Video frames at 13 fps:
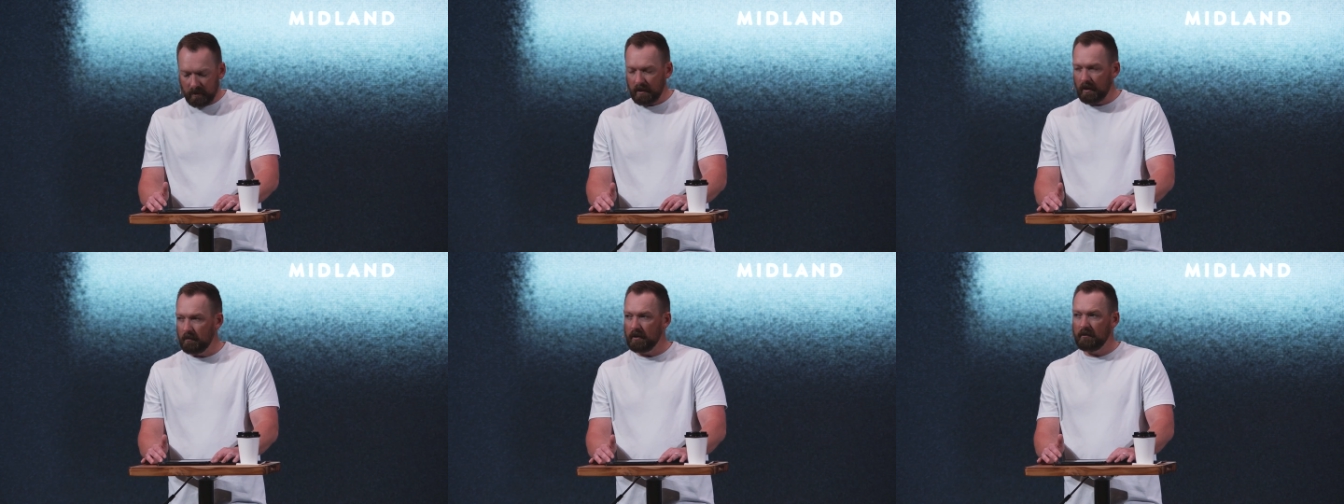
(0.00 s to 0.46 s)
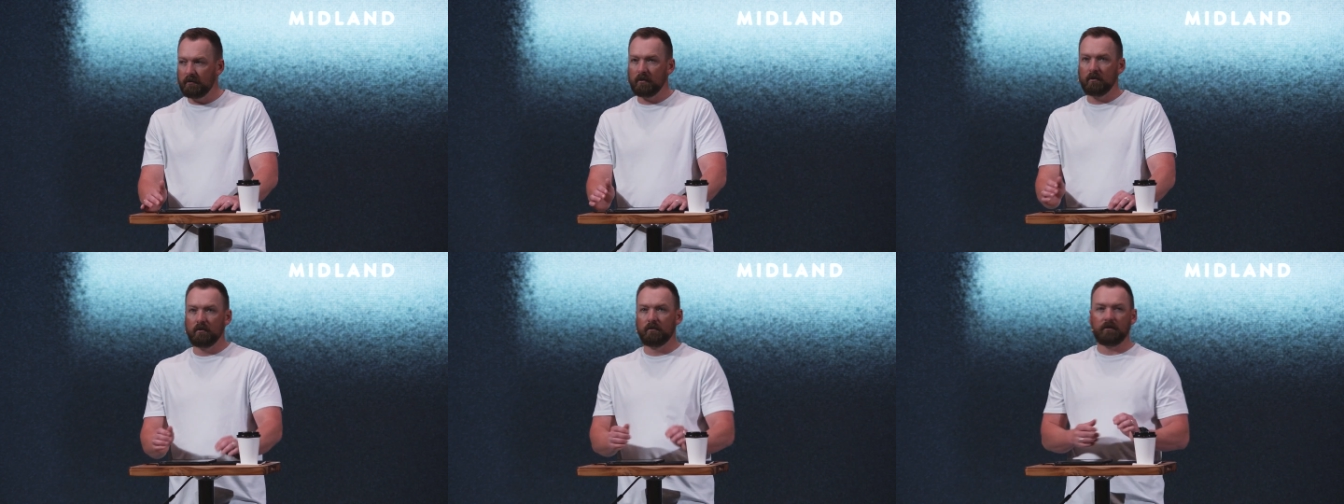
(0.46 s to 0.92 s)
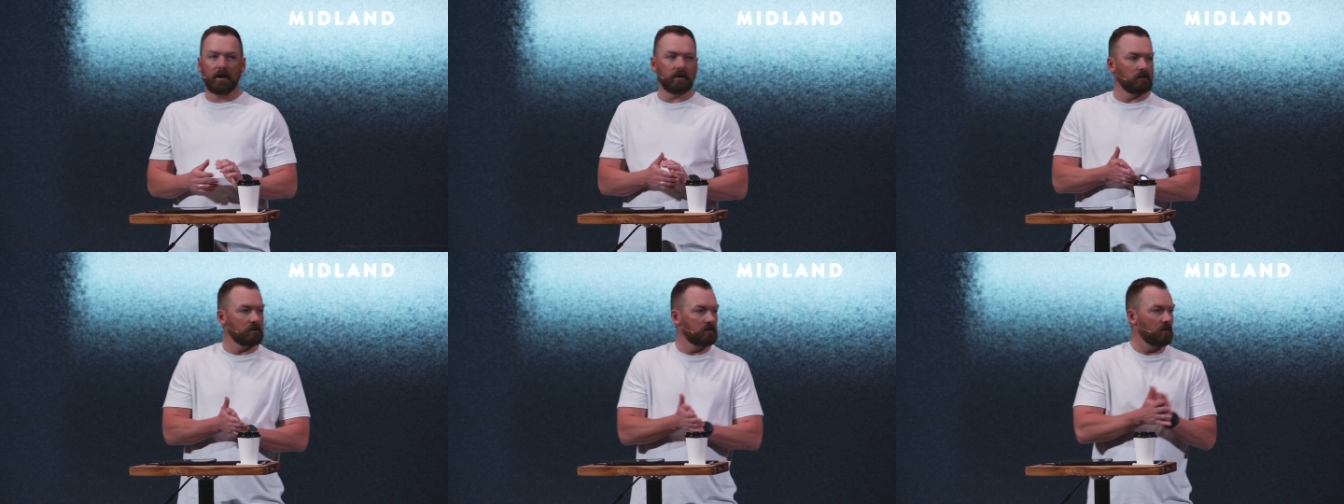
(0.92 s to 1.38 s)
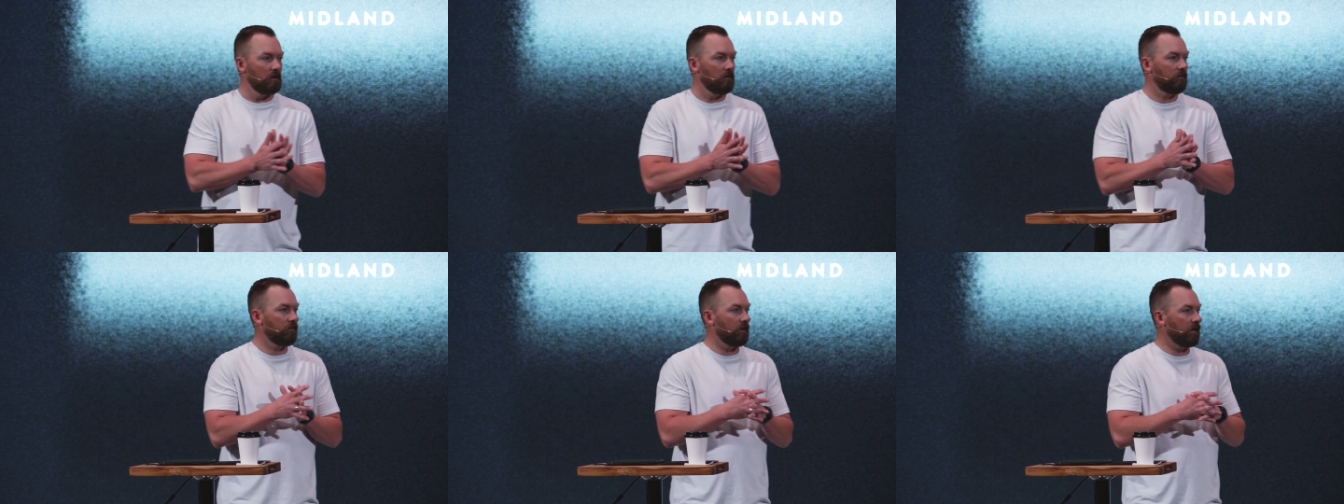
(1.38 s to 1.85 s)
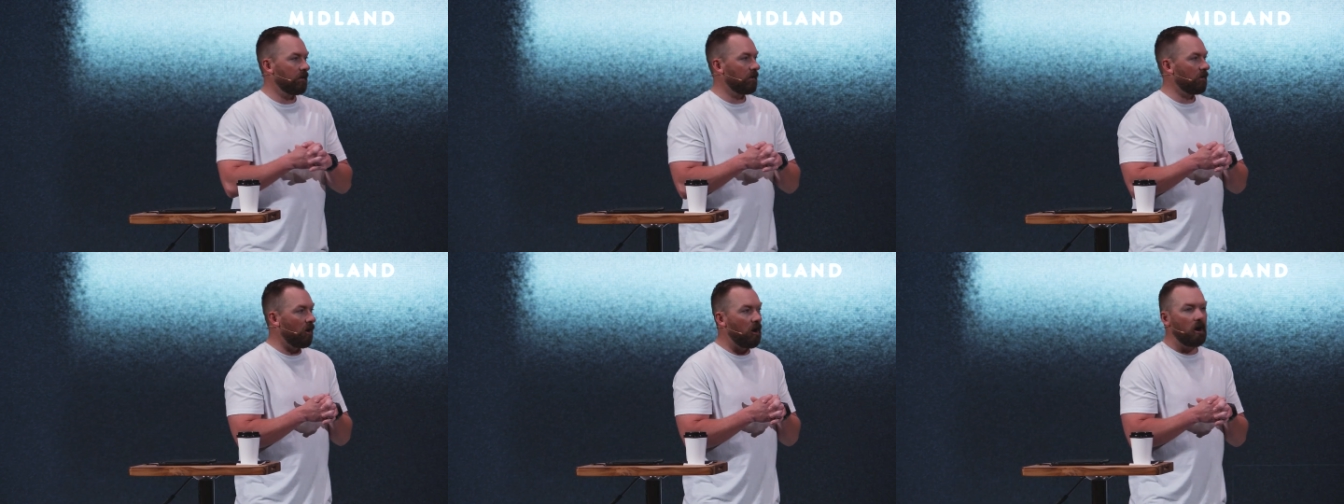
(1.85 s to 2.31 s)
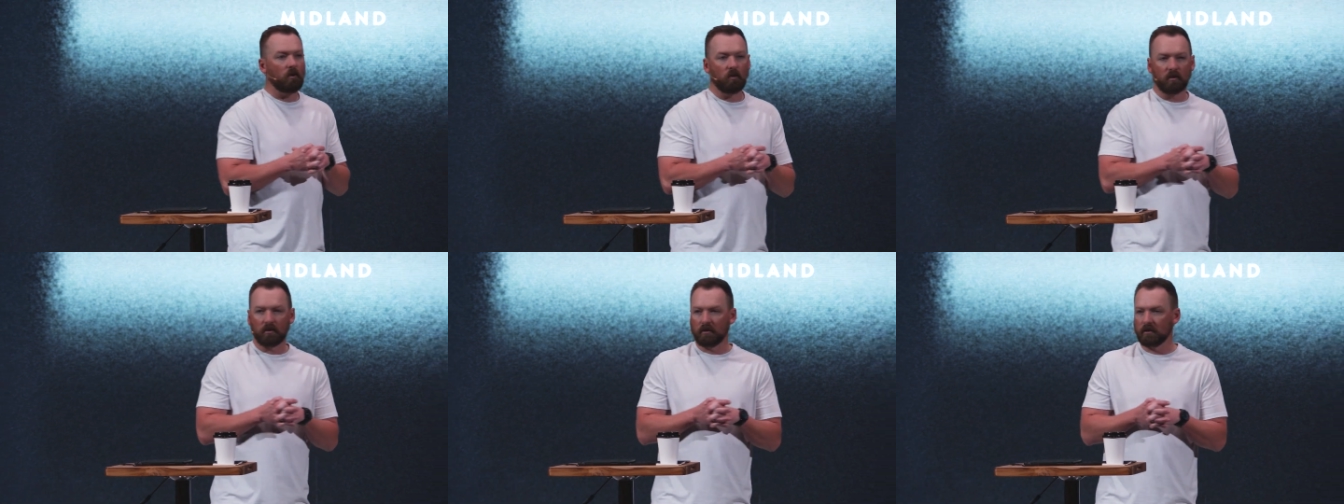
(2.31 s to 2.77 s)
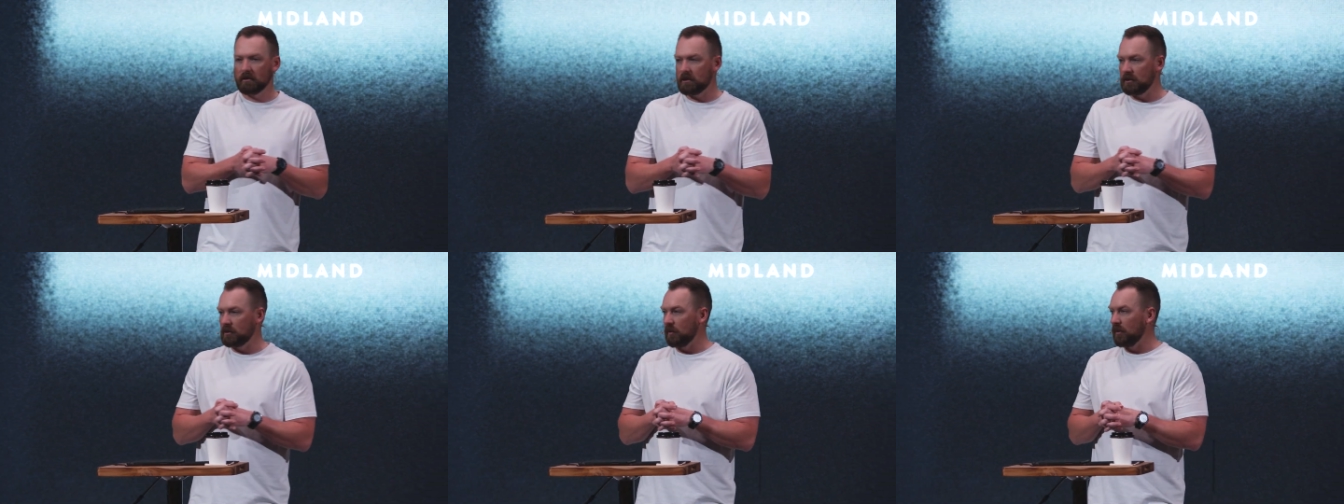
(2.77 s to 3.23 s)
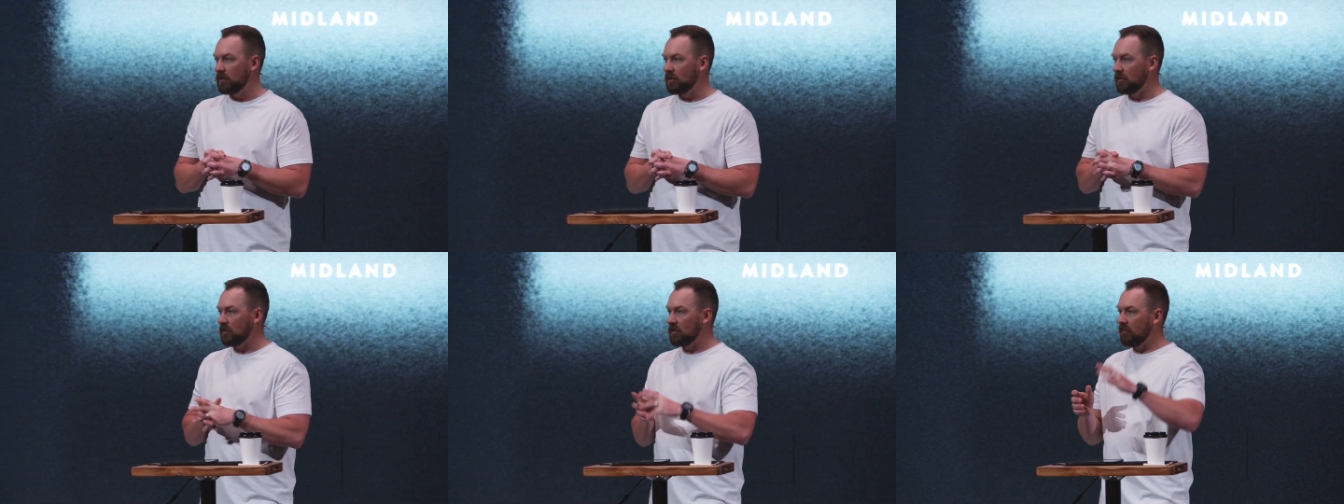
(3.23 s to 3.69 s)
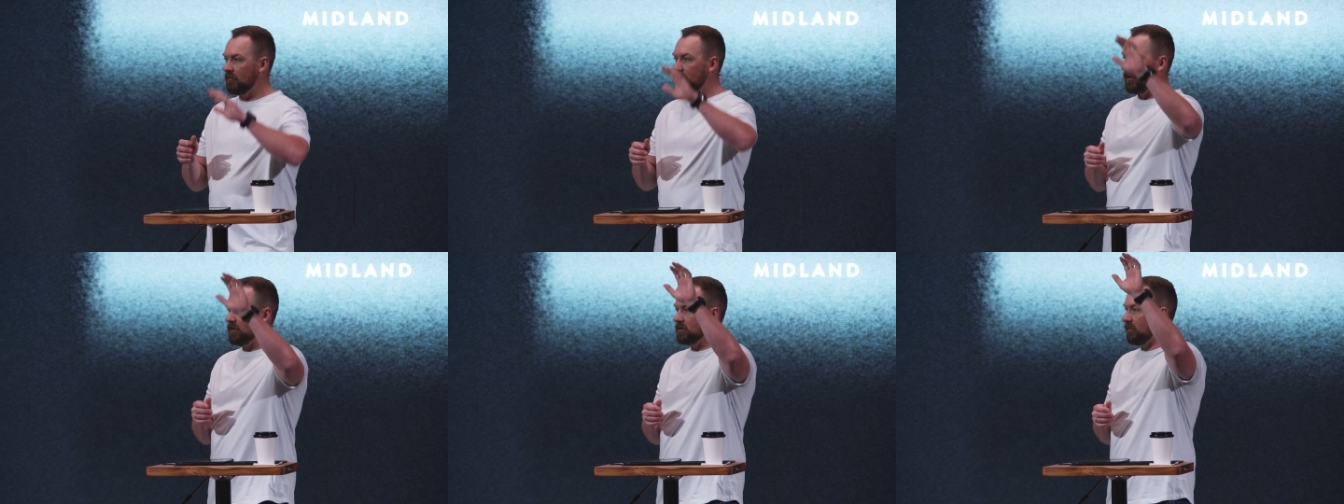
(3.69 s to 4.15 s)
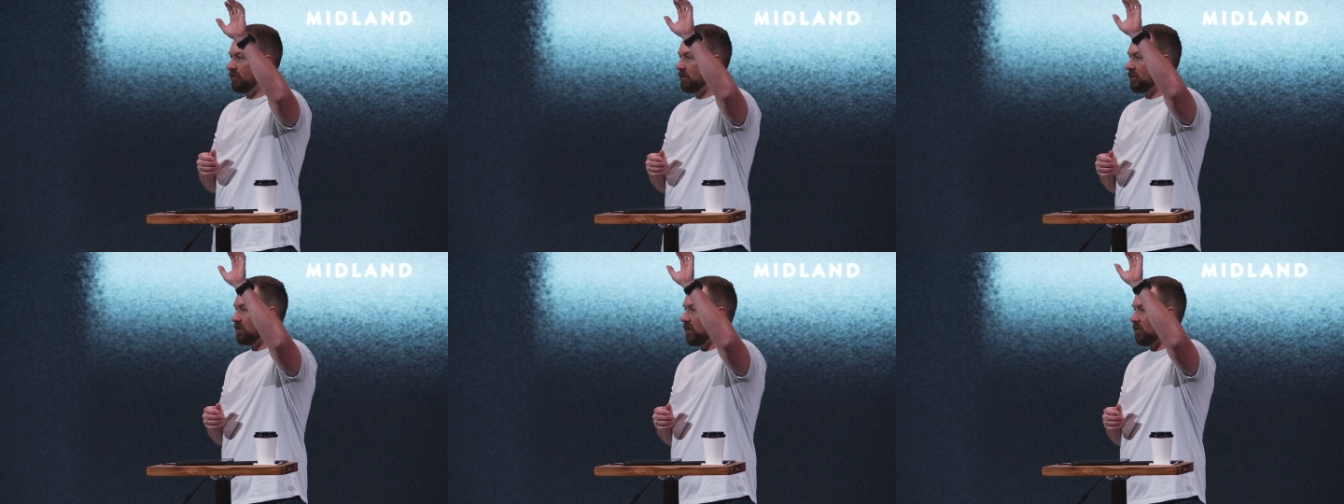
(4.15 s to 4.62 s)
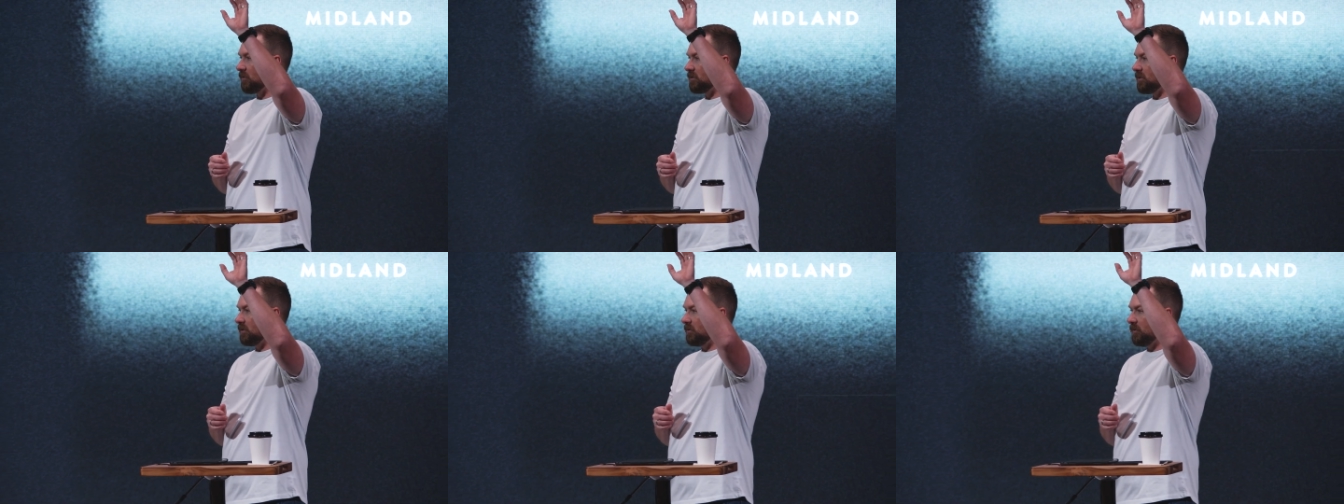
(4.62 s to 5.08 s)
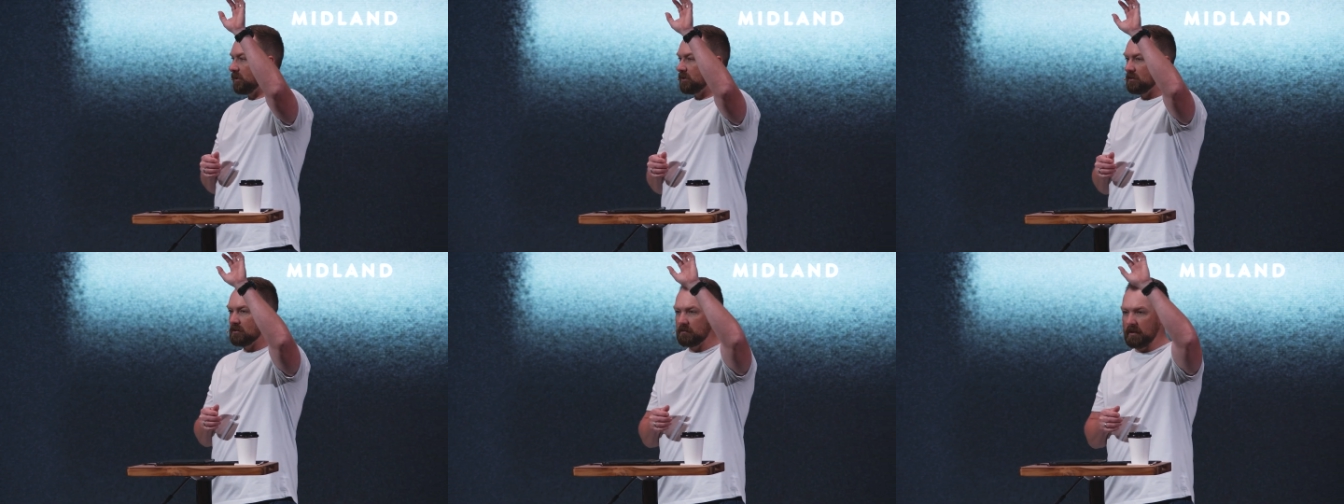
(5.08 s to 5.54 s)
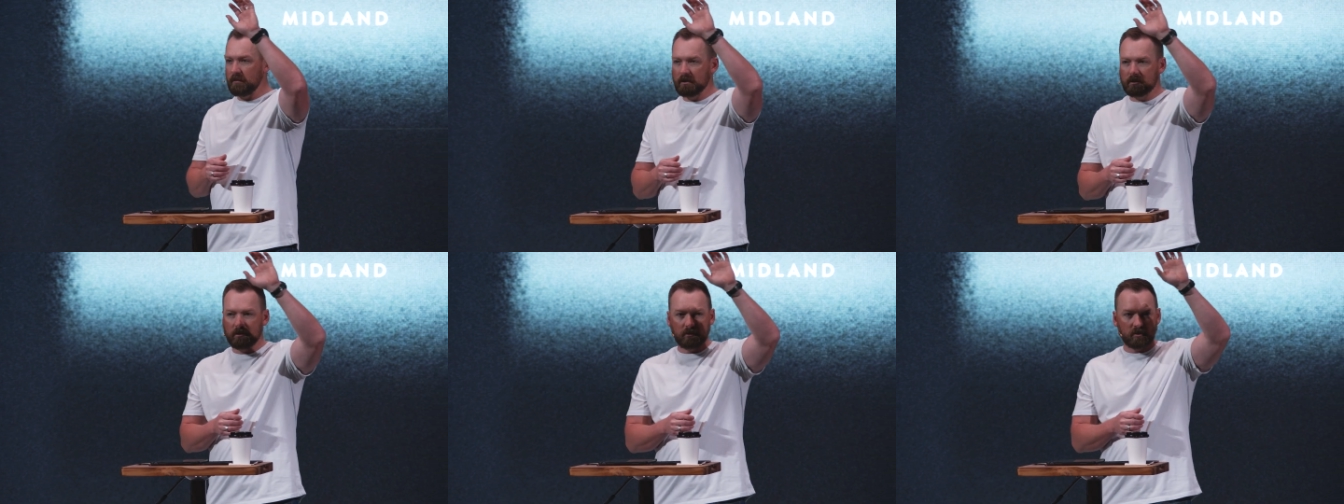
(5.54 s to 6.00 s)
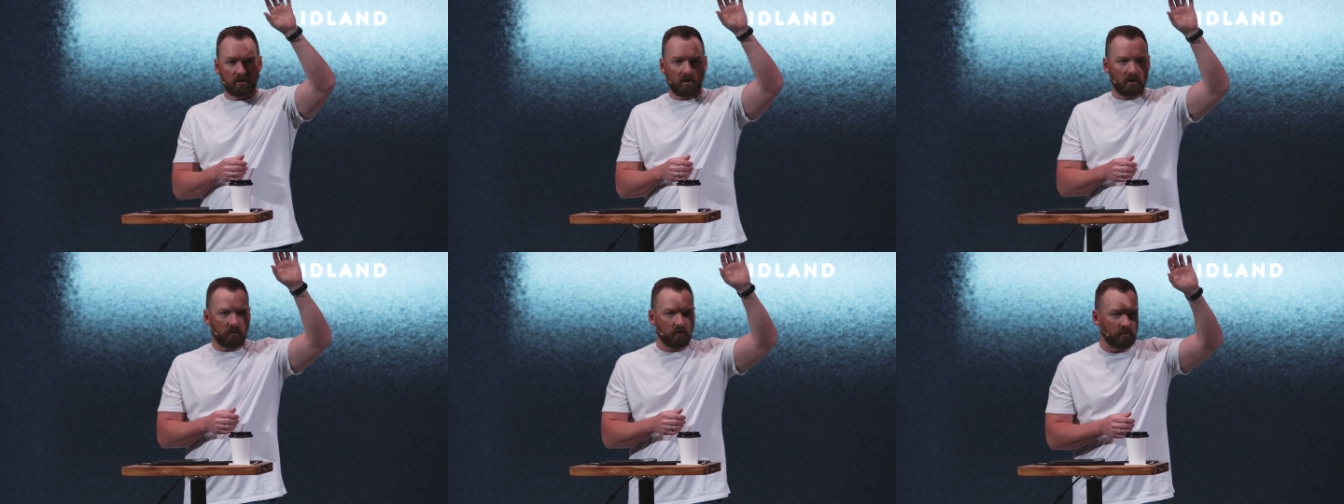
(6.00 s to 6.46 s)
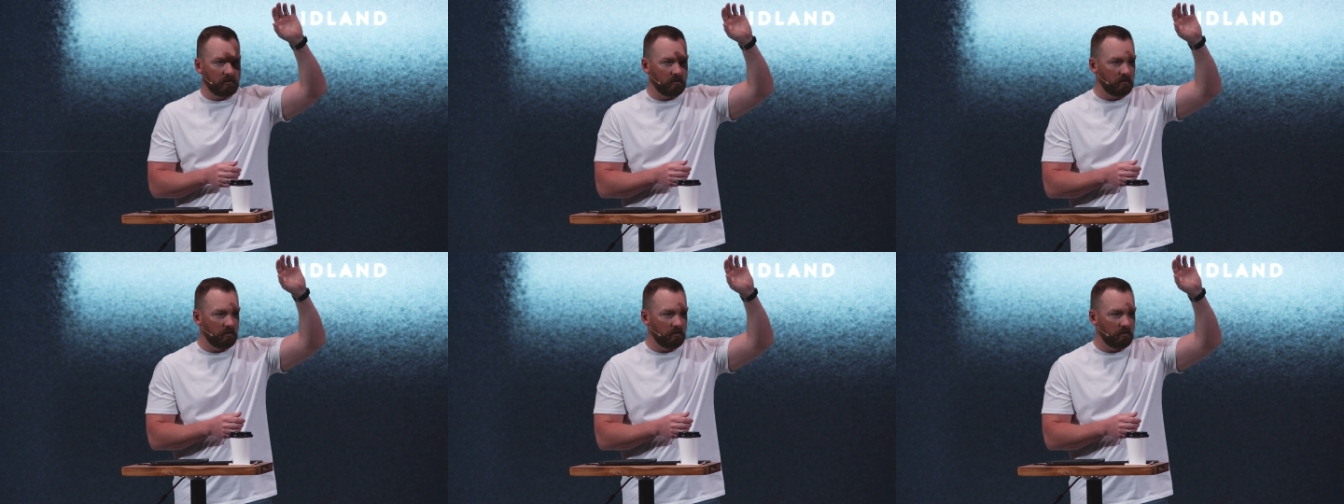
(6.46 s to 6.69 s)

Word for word: How many of you find yourself in awkward situations? You ever find yourself in just awkward situations? Maybe it's because you're awkward.